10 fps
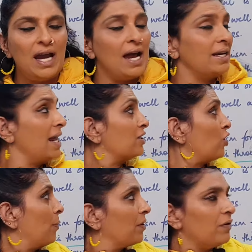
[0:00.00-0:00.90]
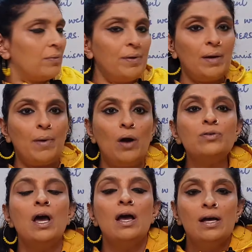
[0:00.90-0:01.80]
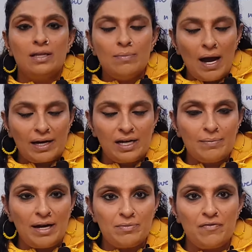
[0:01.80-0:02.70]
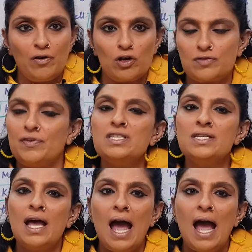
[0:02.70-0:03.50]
And next topic would be about the marketing management philosophies.